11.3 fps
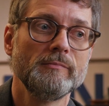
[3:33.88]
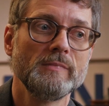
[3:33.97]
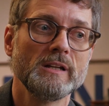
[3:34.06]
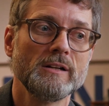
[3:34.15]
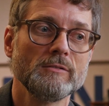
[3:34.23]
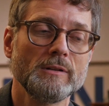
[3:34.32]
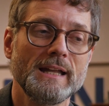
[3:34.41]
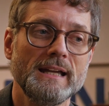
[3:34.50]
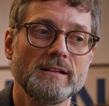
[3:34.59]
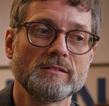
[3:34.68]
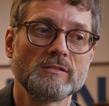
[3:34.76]

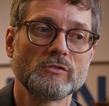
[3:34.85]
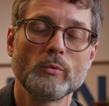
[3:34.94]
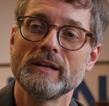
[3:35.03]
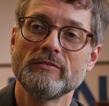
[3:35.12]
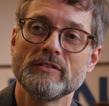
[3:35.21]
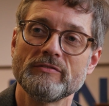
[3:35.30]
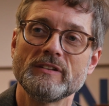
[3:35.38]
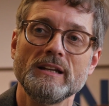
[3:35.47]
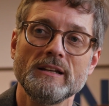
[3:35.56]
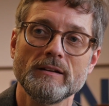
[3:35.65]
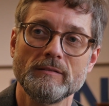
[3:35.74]
late
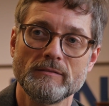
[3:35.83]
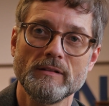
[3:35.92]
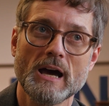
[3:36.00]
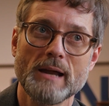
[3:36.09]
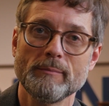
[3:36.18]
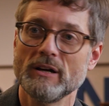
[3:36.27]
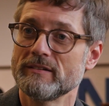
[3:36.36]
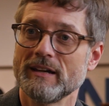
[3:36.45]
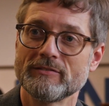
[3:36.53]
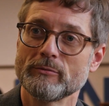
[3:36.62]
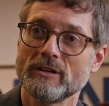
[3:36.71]
2015, 9
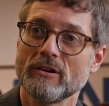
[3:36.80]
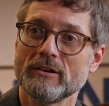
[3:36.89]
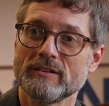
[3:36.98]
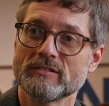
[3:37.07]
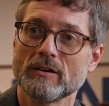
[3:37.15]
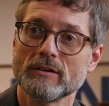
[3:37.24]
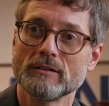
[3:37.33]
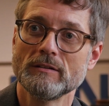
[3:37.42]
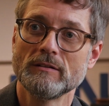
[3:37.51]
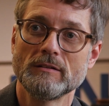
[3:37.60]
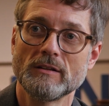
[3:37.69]
months after we'd already
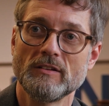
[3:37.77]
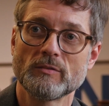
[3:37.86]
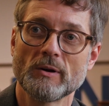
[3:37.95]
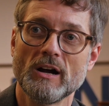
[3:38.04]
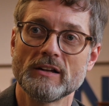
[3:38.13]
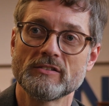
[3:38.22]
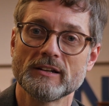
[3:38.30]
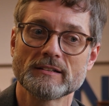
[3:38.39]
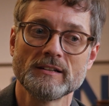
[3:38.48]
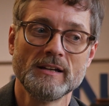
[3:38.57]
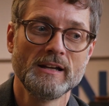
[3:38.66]
started this
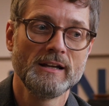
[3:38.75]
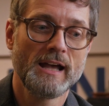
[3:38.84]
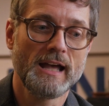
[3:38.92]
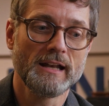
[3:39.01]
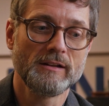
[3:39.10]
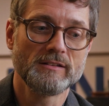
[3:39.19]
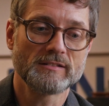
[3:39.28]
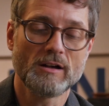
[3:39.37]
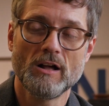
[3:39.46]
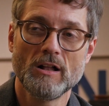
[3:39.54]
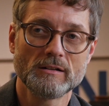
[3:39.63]
project, and it's
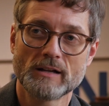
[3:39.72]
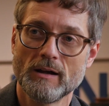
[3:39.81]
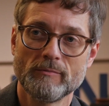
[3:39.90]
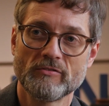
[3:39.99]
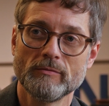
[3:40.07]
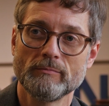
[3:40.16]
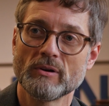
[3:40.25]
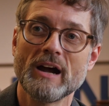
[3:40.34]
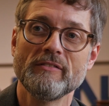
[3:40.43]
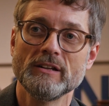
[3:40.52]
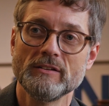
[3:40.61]
all come from
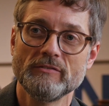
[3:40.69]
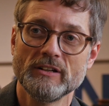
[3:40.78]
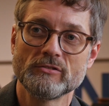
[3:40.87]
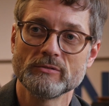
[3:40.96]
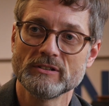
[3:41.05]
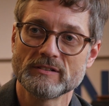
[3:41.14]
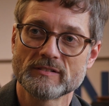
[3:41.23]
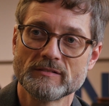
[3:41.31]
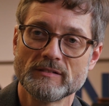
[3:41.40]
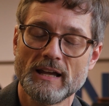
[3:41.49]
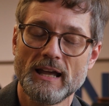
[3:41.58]
private
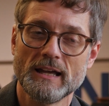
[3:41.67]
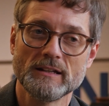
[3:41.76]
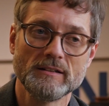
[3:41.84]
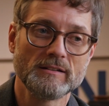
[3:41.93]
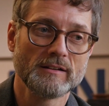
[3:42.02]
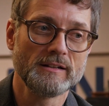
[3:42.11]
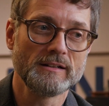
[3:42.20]
individuals. And